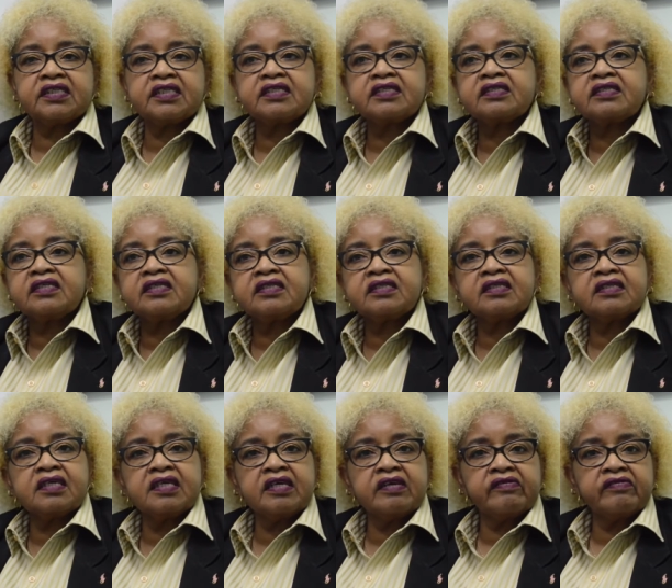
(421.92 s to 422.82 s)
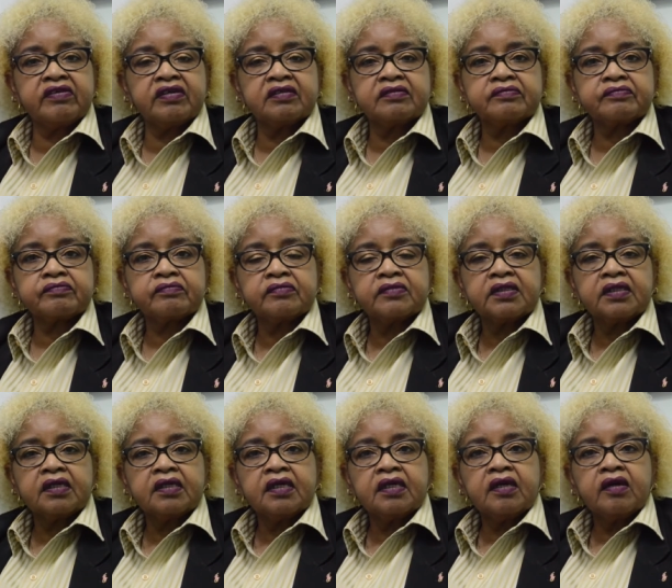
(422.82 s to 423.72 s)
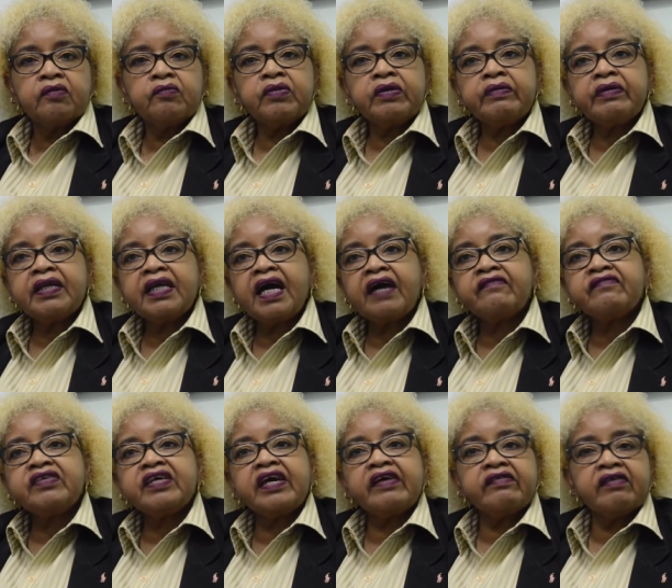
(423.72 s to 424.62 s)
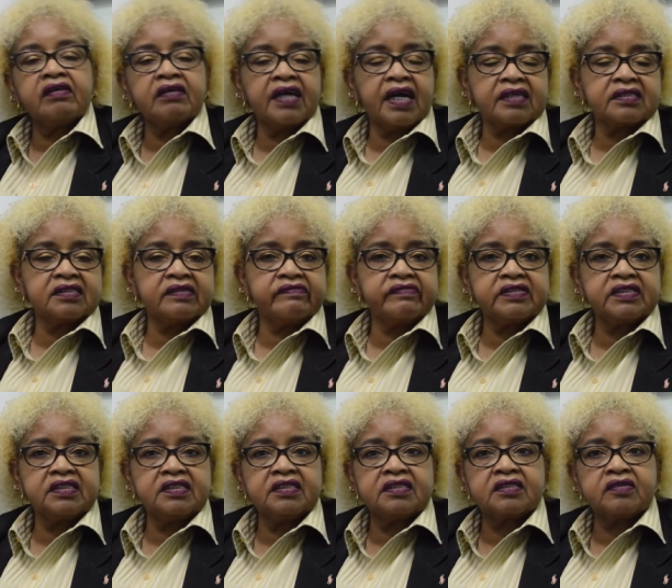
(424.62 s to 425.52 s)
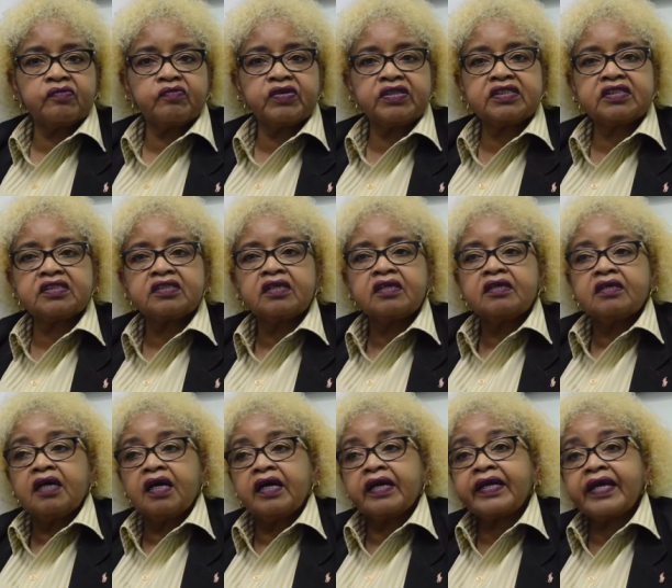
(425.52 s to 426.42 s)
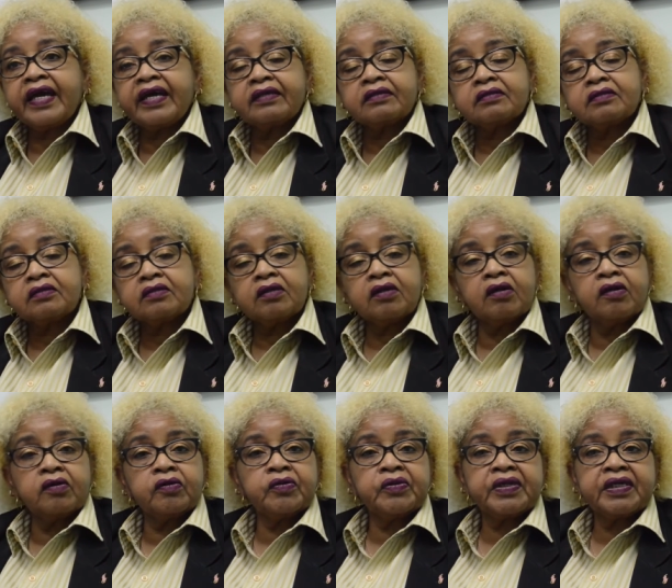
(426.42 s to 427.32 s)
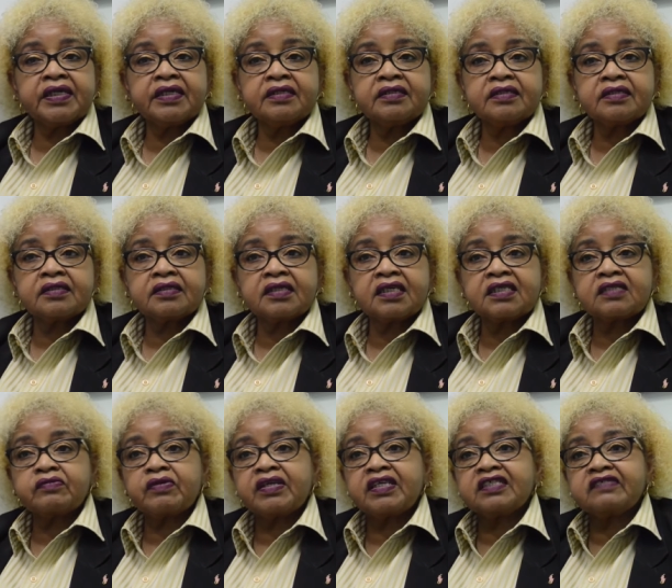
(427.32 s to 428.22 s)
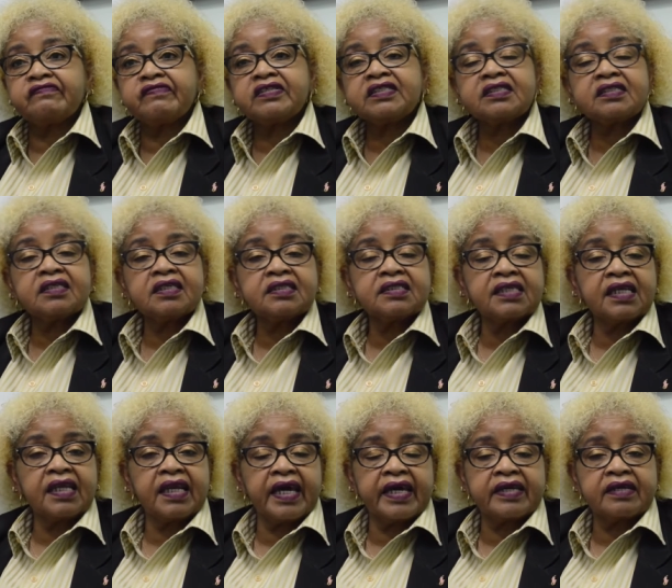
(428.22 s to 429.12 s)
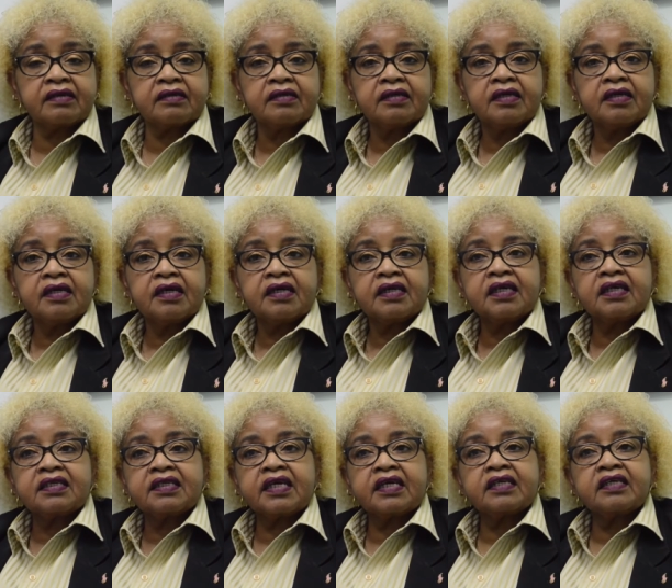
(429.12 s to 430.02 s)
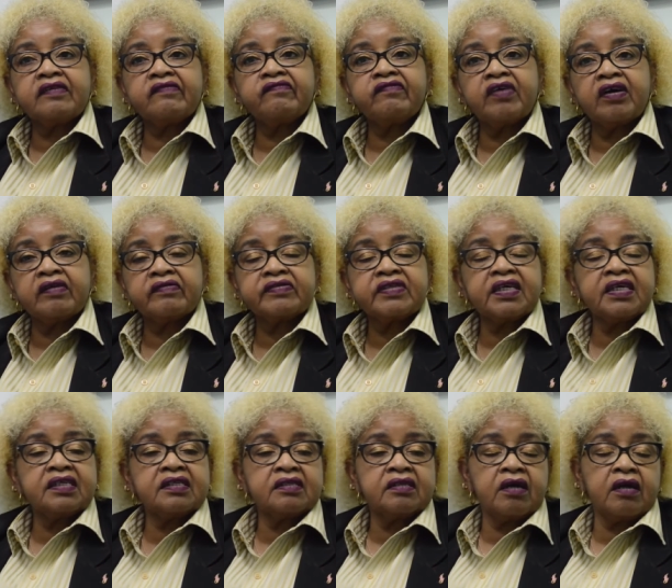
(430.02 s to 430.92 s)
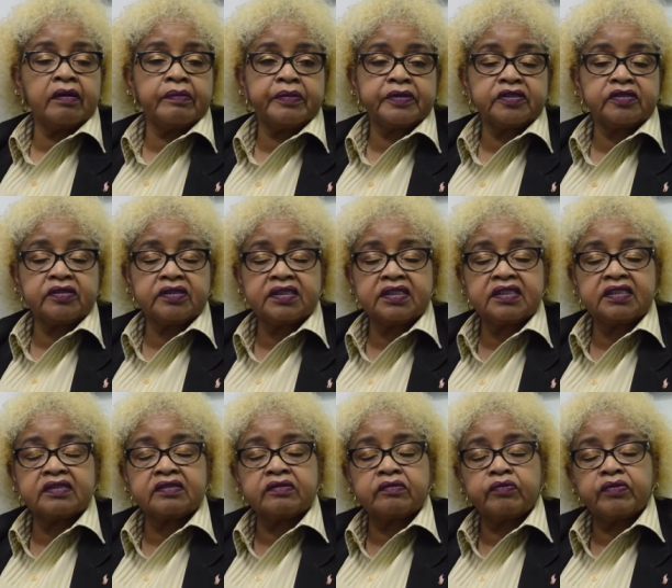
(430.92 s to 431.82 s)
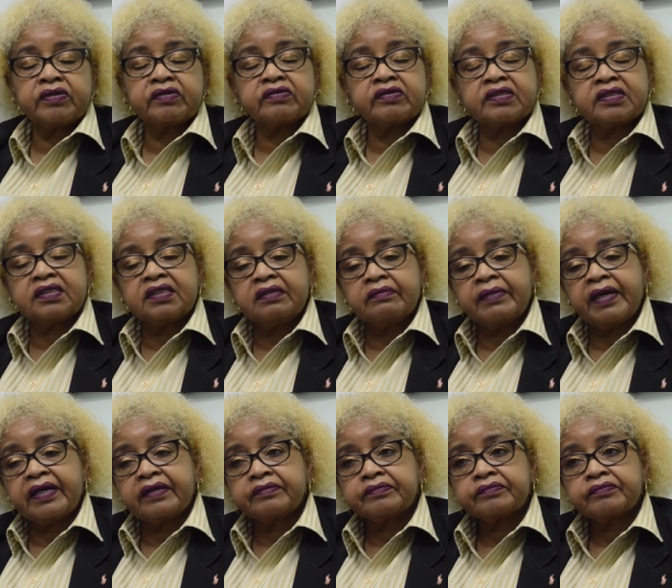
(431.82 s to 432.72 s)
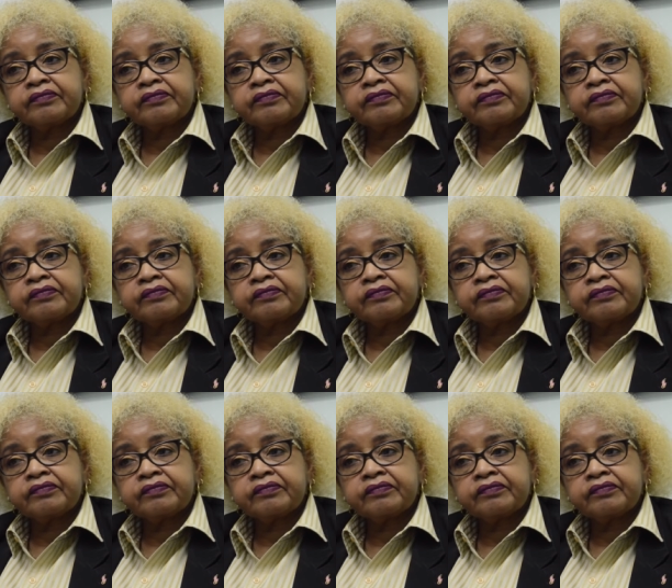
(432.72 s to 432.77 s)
just this area. We will have year-round activities in which, again, our locals as well as visitors alike can get involved in opportunities with the steel band.